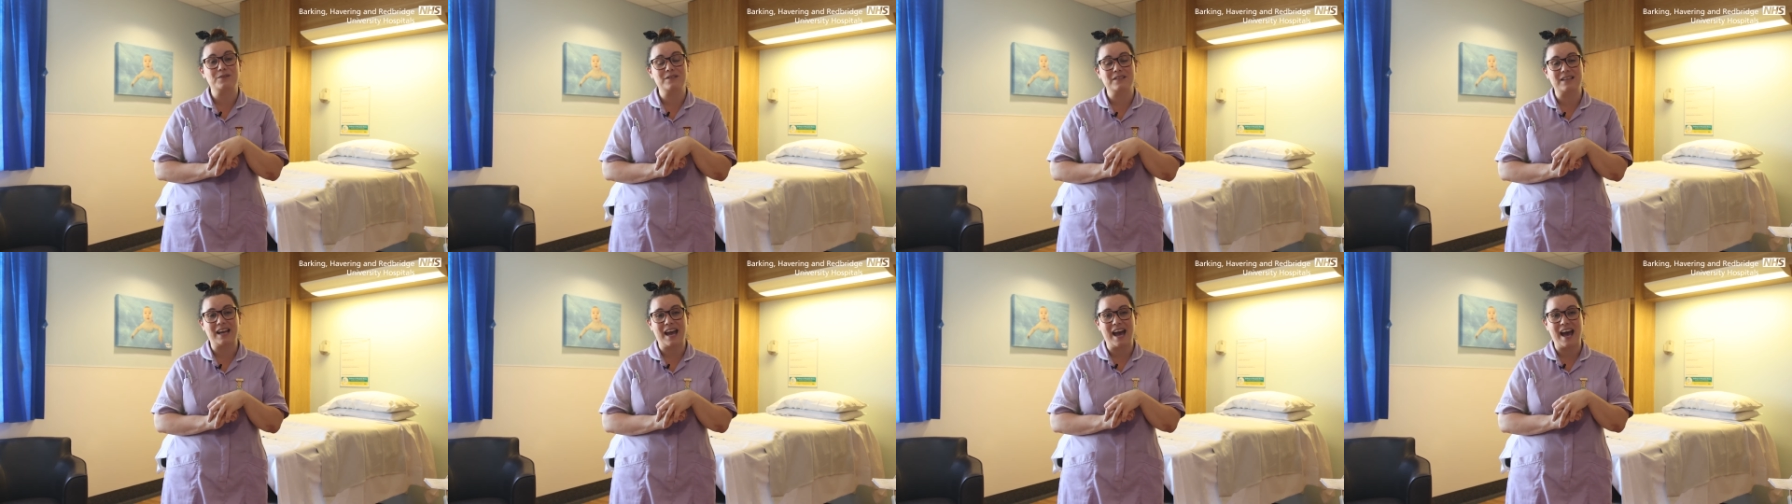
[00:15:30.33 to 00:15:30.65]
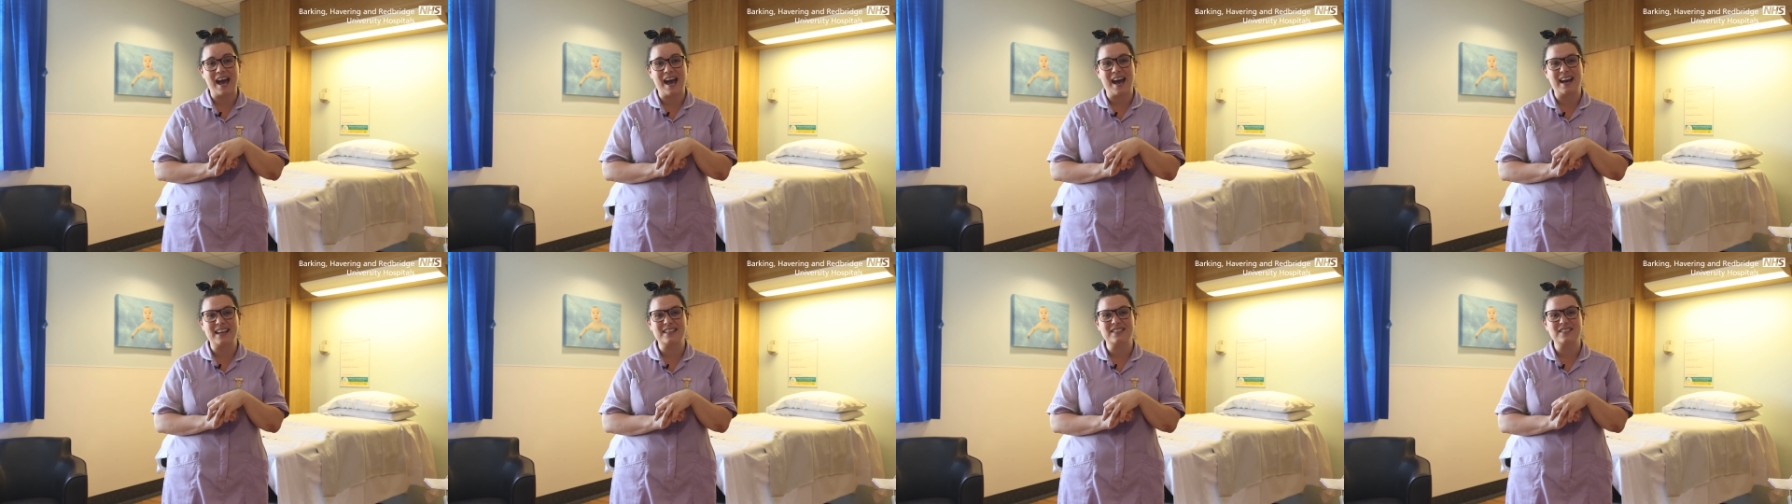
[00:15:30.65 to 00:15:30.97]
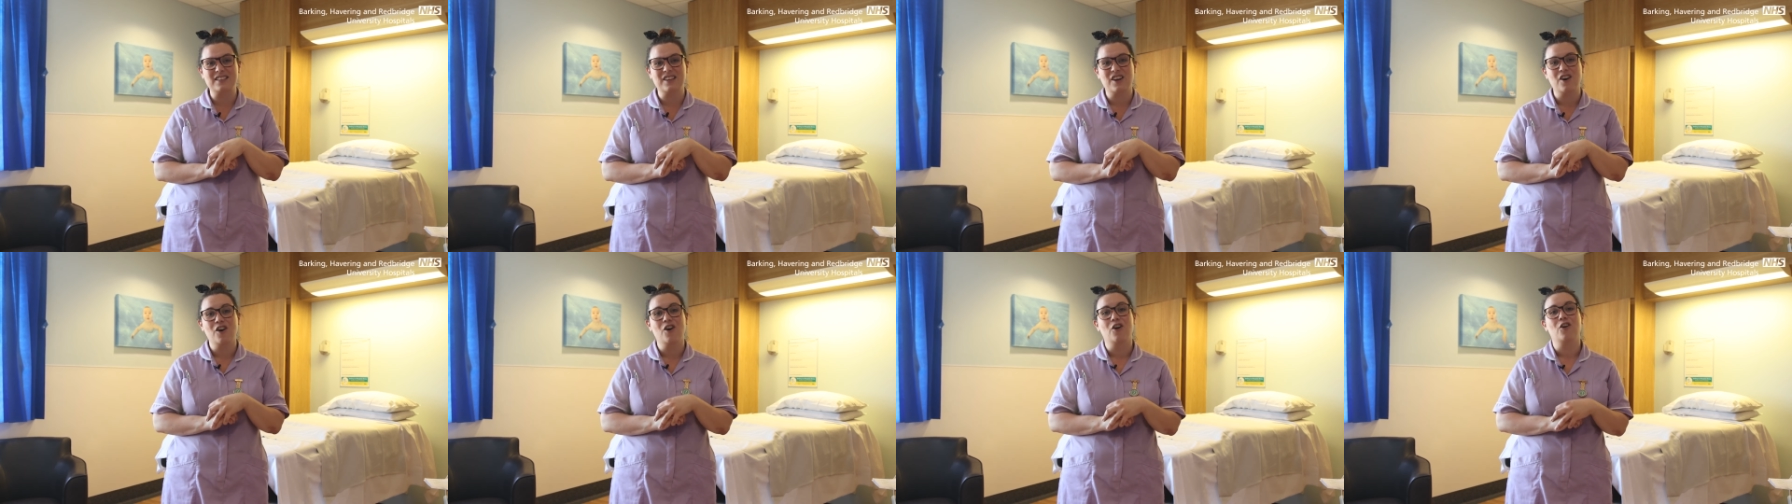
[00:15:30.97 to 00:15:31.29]
scared
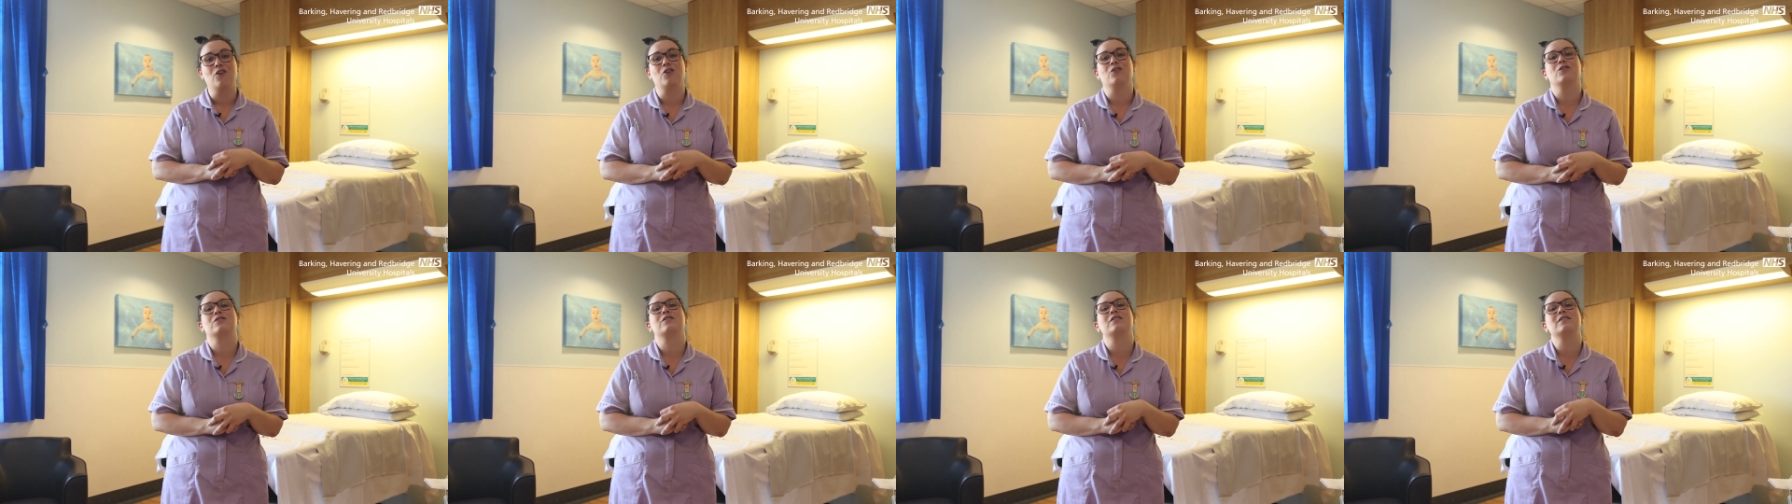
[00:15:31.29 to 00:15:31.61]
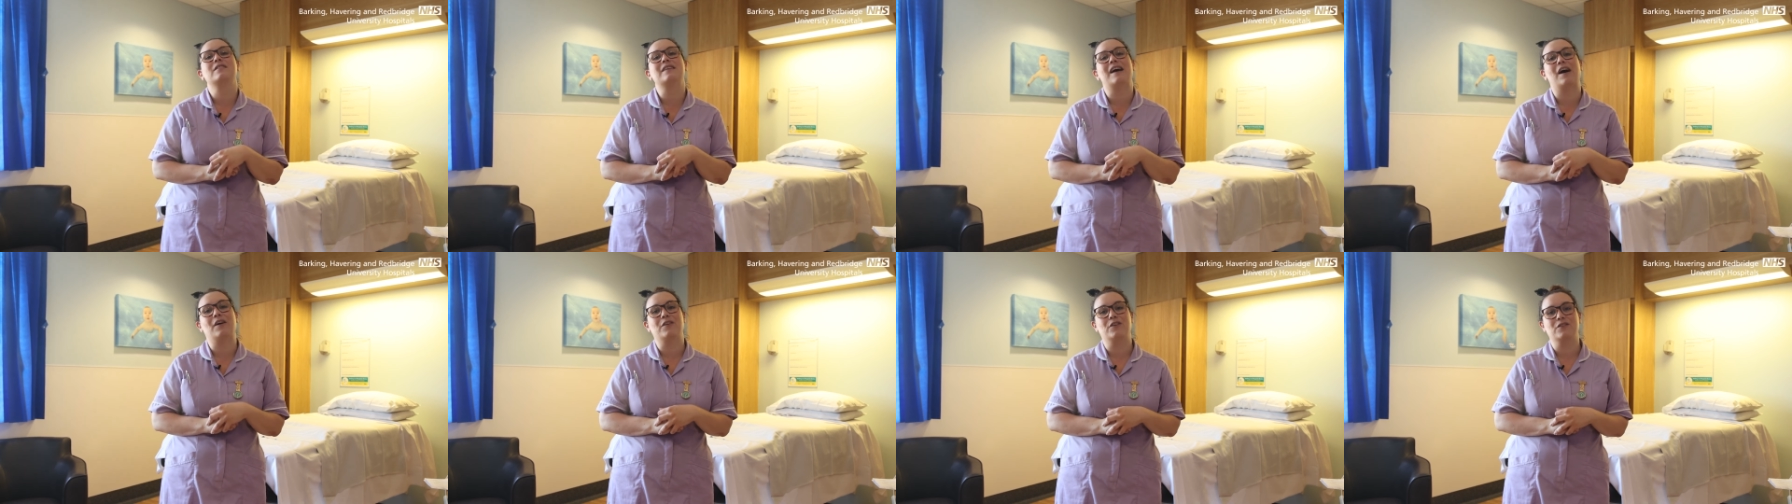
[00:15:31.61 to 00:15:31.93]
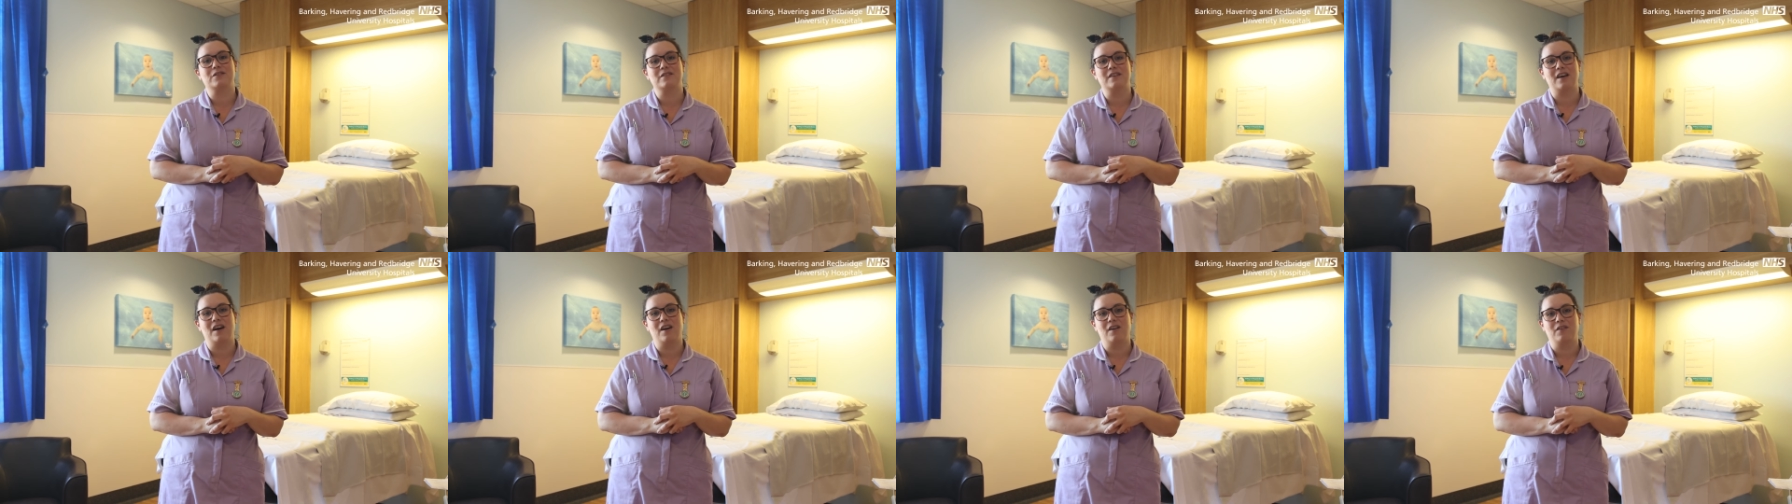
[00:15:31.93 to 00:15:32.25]
or to doubt
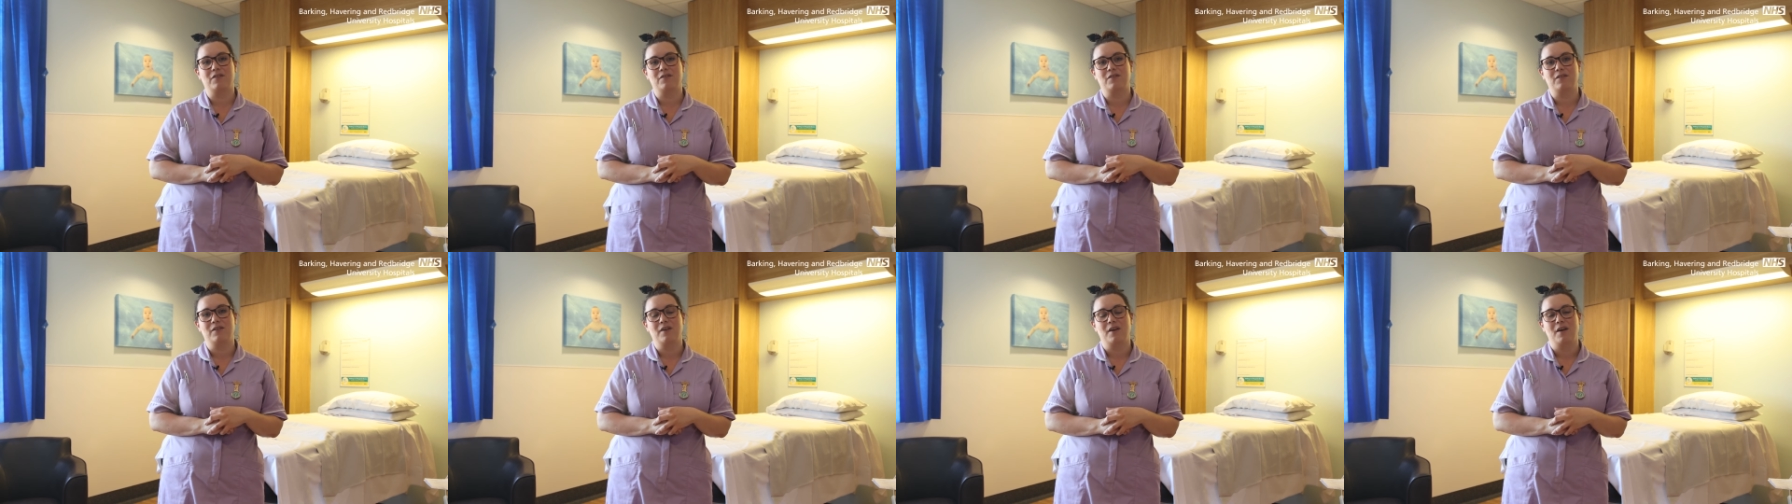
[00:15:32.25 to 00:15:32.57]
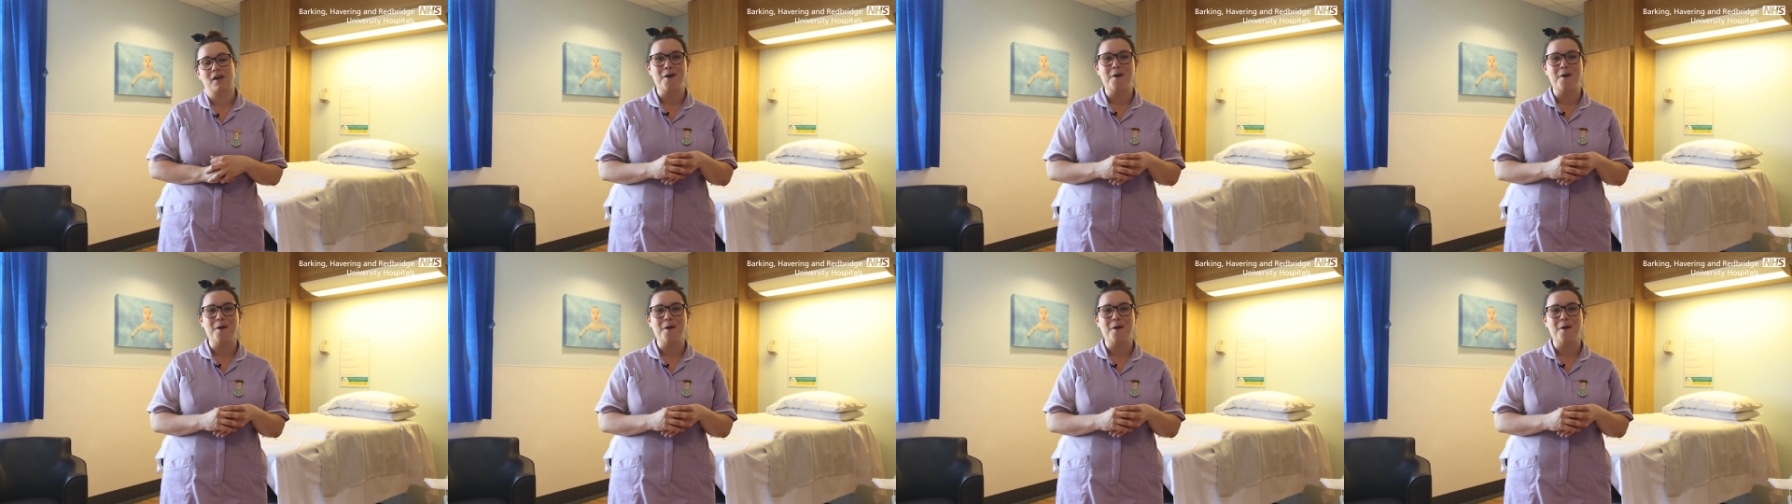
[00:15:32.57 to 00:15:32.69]
yourself.